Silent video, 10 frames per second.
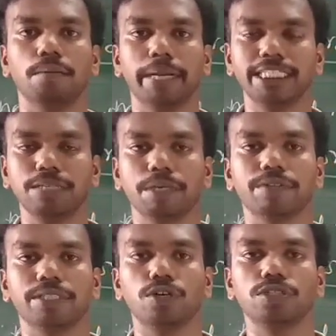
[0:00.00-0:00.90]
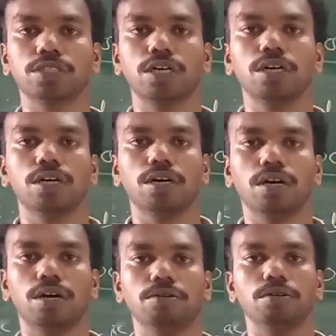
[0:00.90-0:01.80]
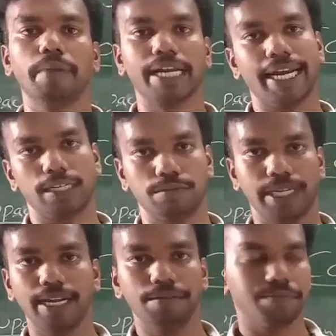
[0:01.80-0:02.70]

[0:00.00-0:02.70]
bridging between those metal atoms, right?